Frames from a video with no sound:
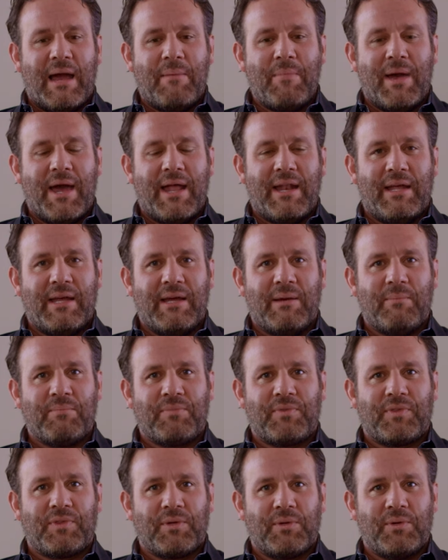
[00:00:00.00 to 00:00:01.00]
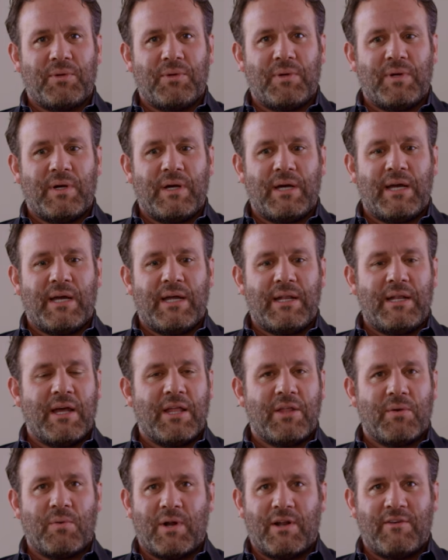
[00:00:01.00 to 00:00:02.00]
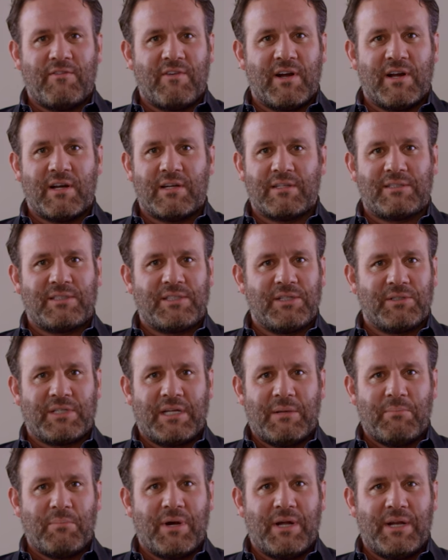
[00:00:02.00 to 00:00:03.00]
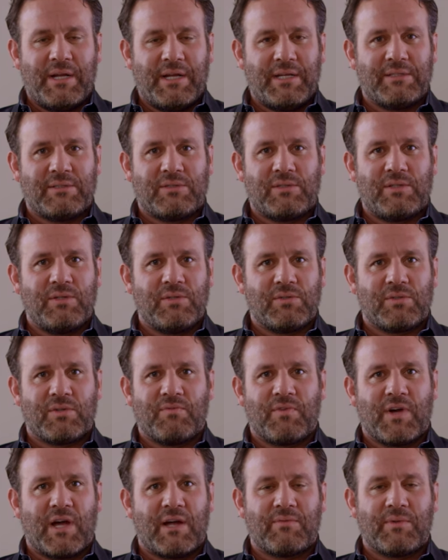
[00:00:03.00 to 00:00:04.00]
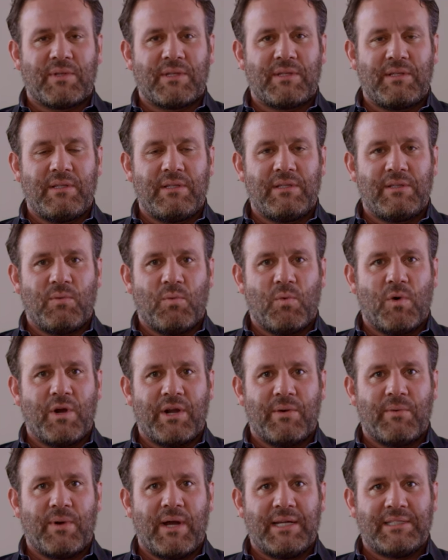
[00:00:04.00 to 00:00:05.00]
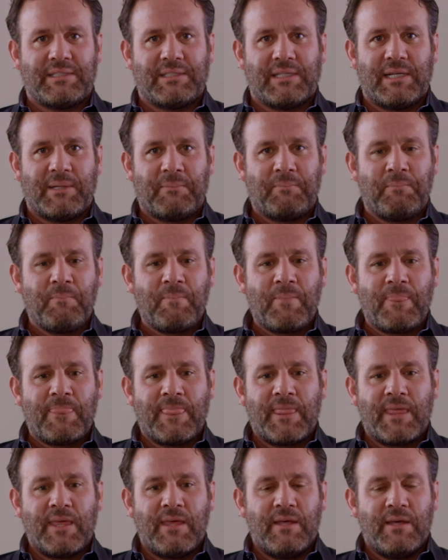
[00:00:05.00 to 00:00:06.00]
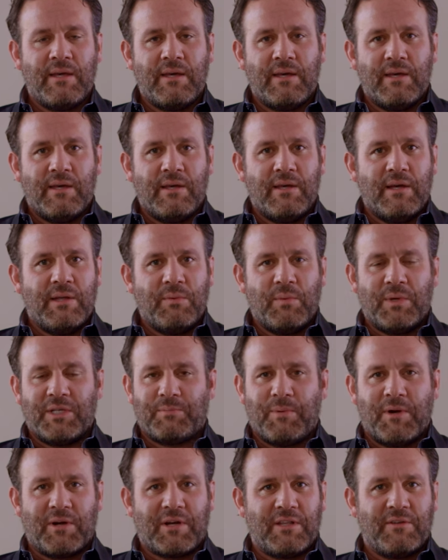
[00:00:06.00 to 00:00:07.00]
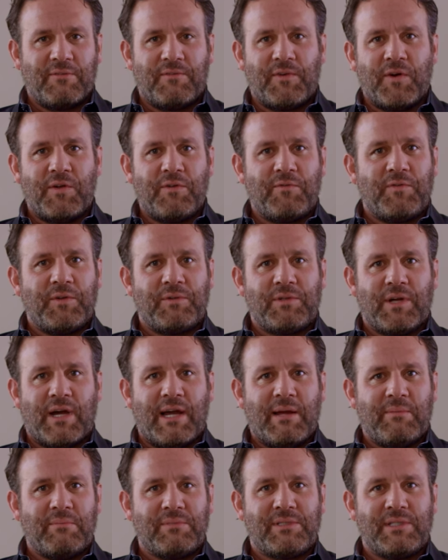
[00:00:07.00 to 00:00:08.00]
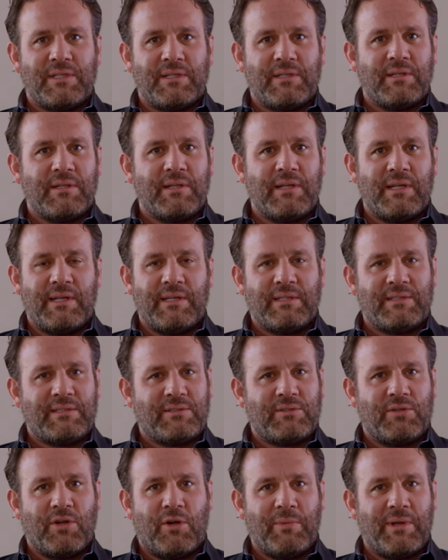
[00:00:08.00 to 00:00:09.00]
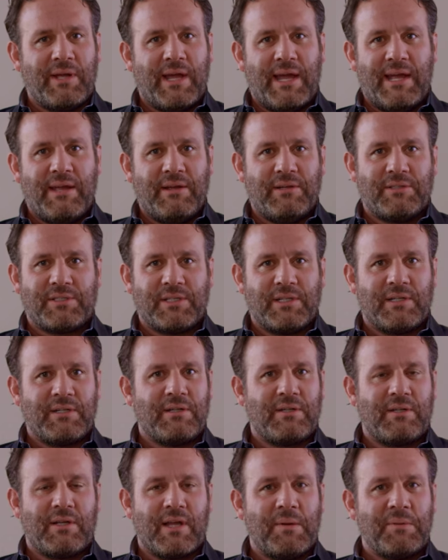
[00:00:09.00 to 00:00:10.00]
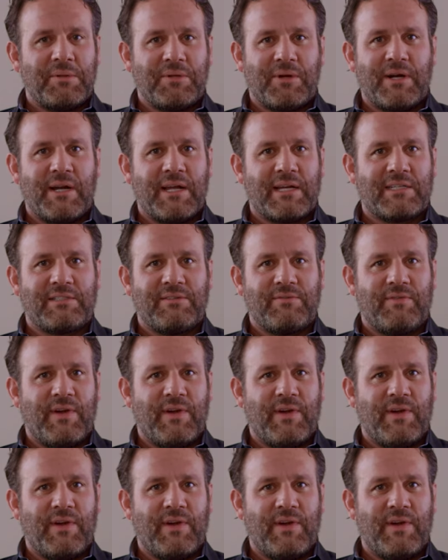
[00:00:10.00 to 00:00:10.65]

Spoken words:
I met him through another one of our SEAL team buddies who's involved with Warrior Rising. And we spoke on the phone a few times and he told me, hey, you should come to our next